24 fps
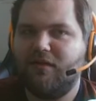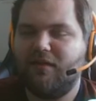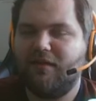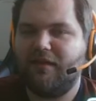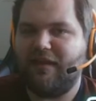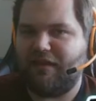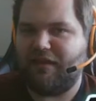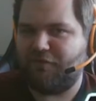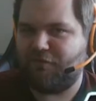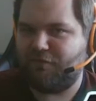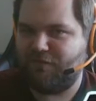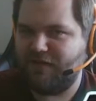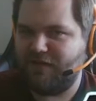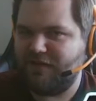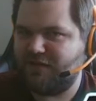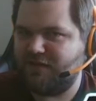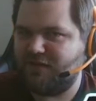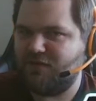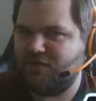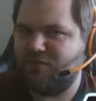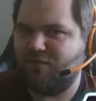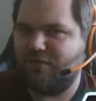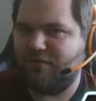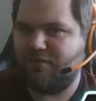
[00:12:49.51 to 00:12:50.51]
like feed
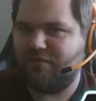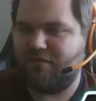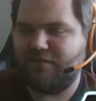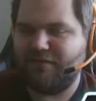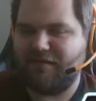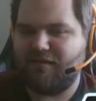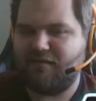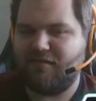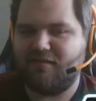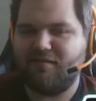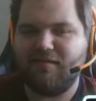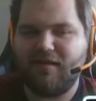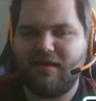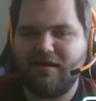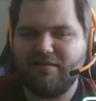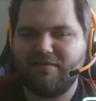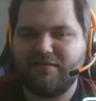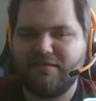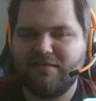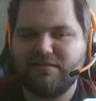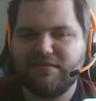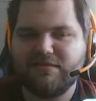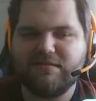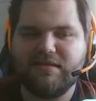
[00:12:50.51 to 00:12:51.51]
you with little
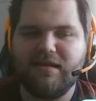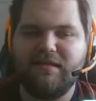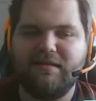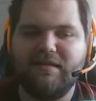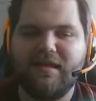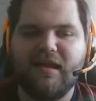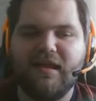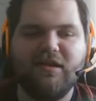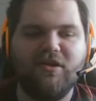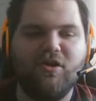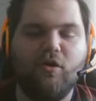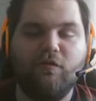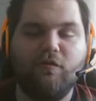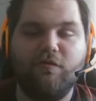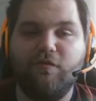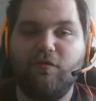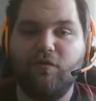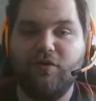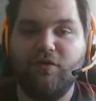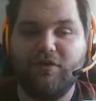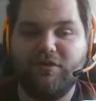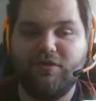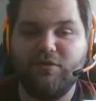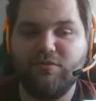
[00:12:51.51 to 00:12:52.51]
sizings and then go
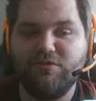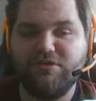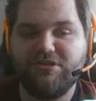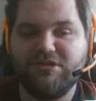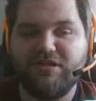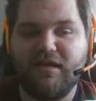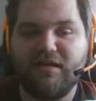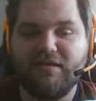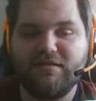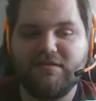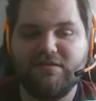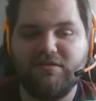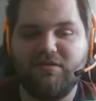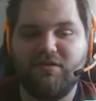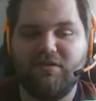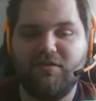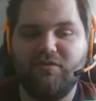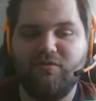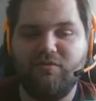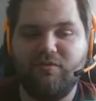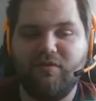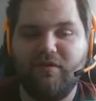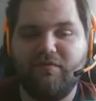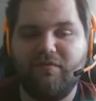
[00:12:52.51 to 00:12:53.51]
for a huge sizing on
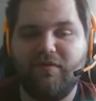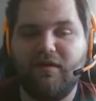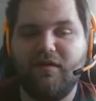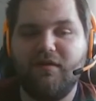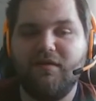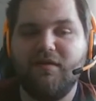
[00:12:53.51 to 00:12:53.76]
the river.